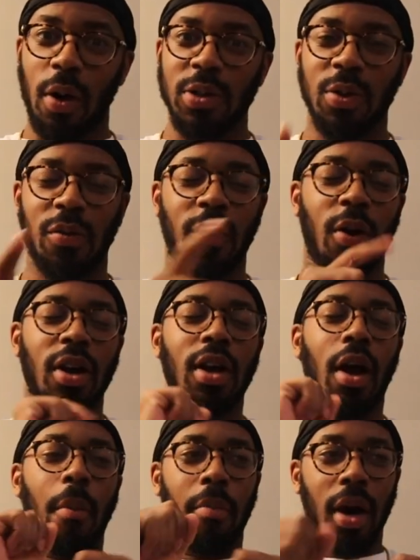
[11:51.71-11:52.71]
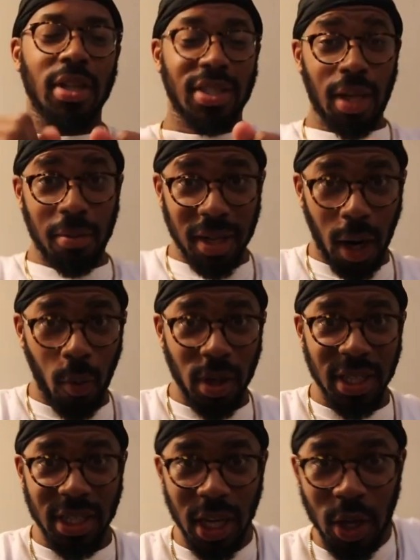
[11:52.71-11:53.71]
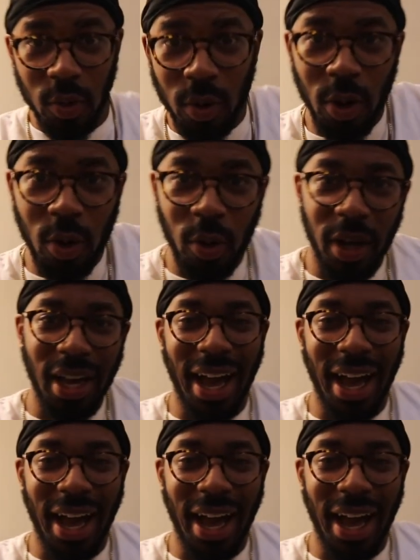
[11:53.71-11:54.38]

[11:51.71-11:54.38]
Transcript: So far, but something that I want to tell you real quick,